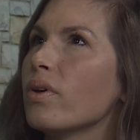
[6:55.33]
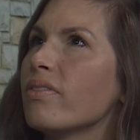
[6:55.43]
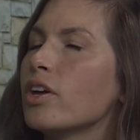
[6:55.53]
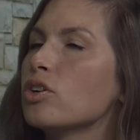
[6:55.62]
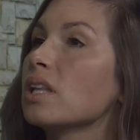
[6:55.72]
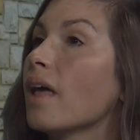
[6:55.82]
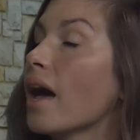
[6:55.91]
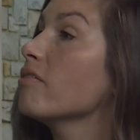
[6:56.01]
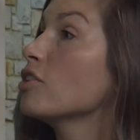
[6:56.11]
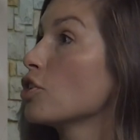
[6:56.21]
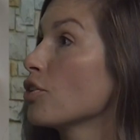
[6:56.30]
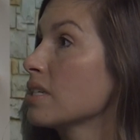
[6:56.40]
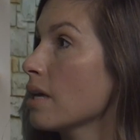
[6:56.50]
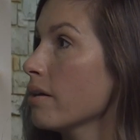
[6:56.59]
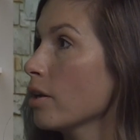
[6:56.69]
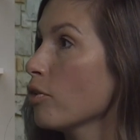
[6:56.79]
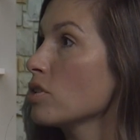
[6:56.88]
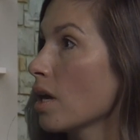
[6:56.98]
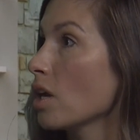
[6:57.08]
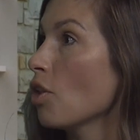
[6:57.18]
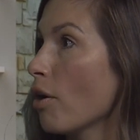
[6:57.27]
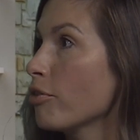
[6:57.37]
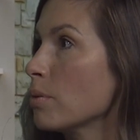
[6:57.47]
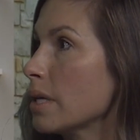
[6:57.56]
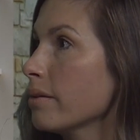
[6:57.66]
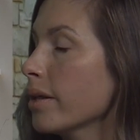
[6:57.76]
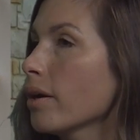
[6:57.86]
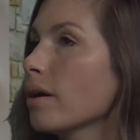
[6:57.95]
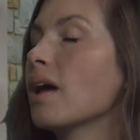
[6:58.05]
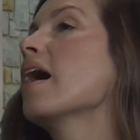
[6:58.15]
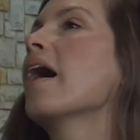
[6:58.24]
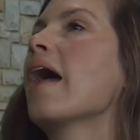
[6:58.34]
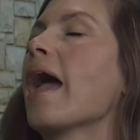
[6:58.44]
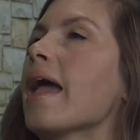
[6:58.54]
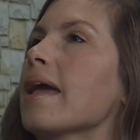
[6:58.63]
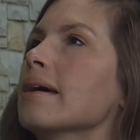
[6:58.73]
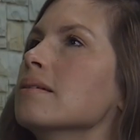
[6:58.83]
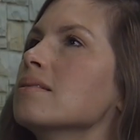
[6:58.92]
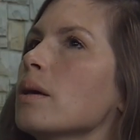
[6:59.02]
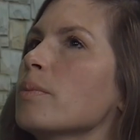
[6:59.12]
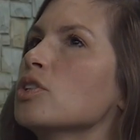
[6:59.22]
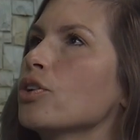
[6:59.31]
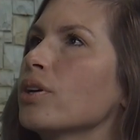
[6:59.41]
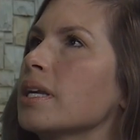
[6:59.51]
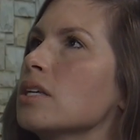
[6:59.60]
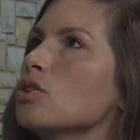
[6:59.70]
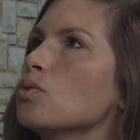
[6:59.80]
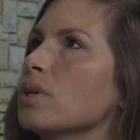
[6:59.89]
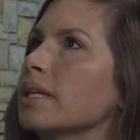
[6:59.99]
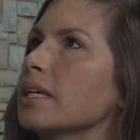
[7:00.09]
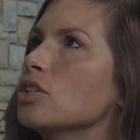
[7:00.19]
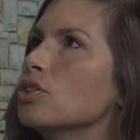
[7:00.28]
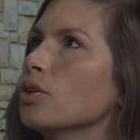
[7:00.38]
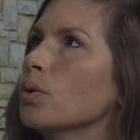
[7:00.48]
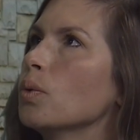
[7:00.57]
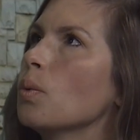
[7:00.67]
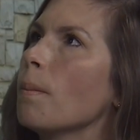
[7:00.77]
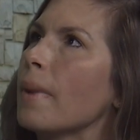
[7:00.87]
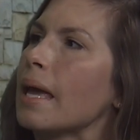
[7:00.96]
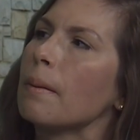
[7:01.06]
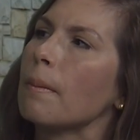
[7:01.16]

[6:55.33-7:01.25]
there's a lot of attorneys out there. There's a lot of law firms out there, and some attorneys really do make